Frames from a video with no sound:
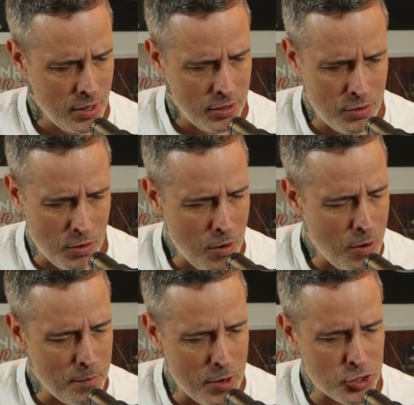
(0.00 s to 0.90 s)
No
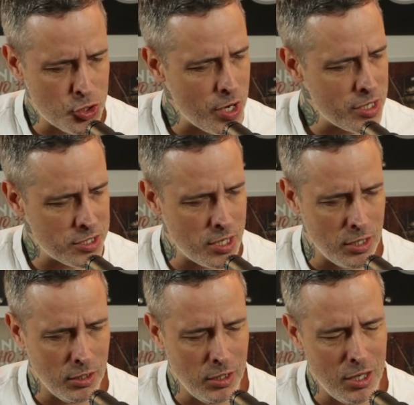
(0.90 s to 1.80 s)
more trust
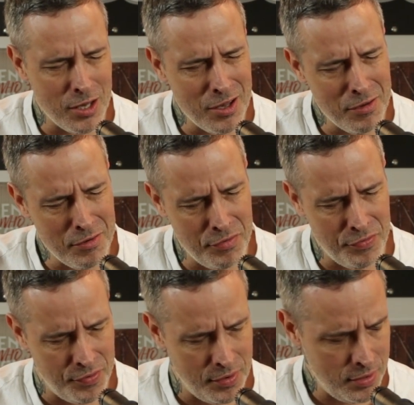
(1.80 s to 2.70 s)
in love
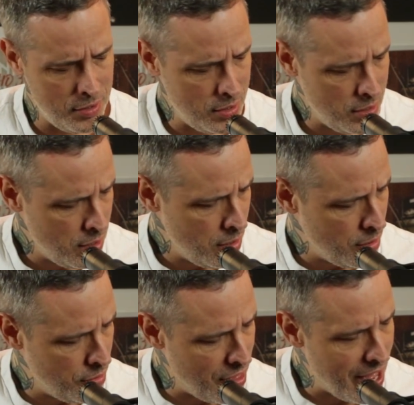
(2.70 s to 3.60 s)

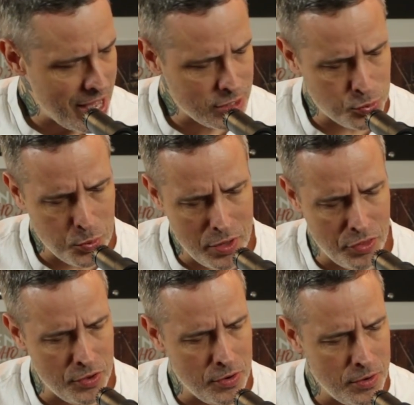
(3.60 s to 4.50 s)
that's
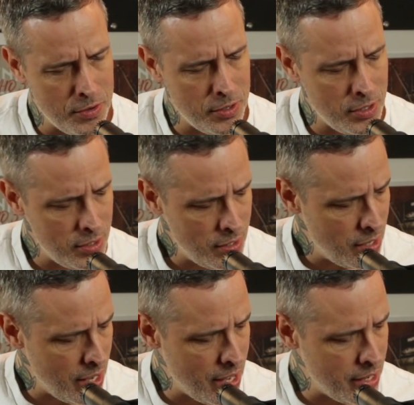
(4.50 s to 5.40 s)
withered
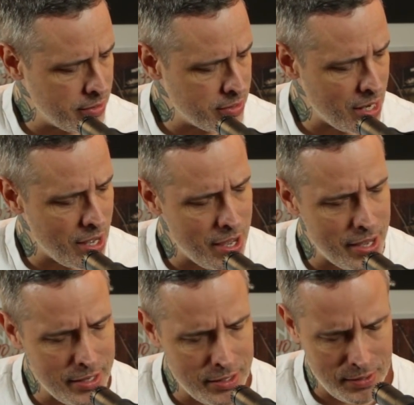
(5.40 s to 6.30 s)
and died.